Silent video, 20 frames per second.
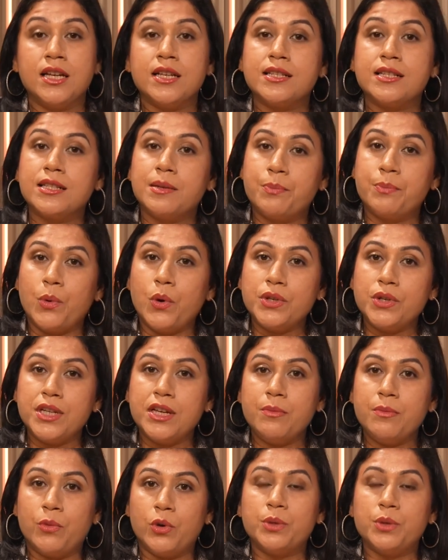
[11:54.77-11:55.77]

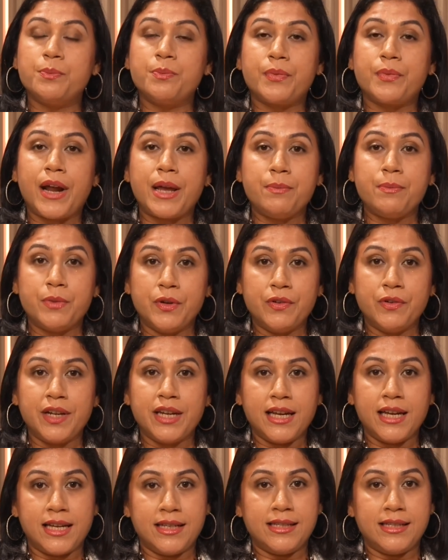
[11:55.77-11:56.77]
supporting both
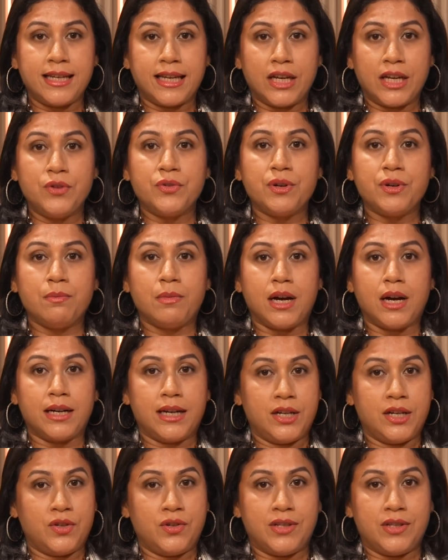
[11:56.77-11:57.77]
primary and secondary
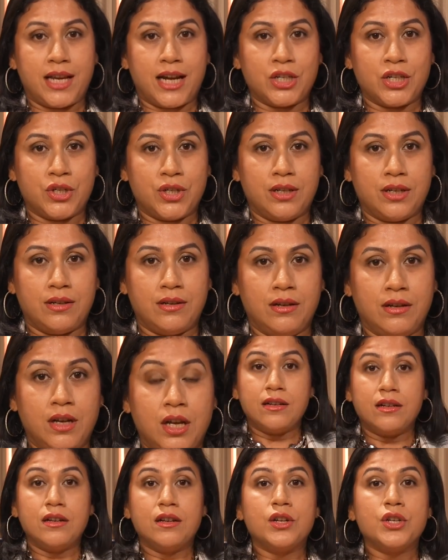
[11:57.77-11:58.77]
market transaction.
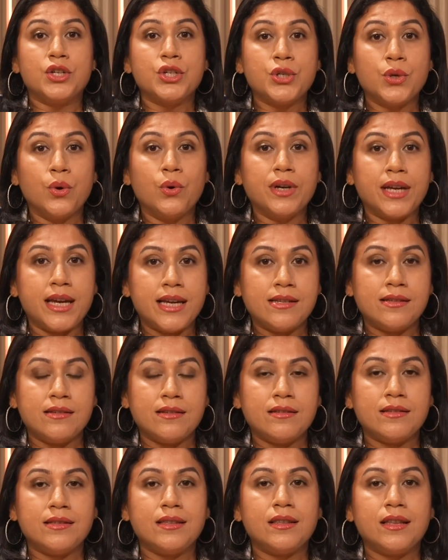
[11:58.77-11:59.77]
It
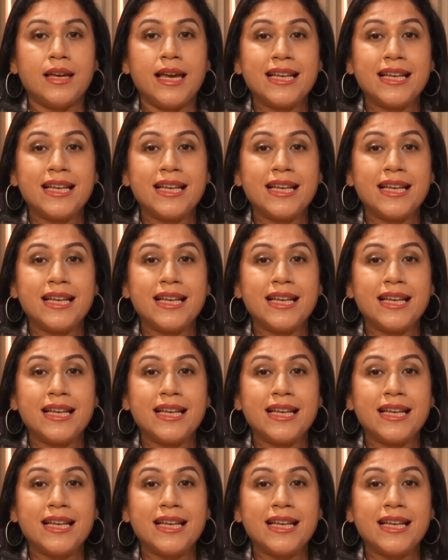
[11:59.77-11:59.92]
showcases the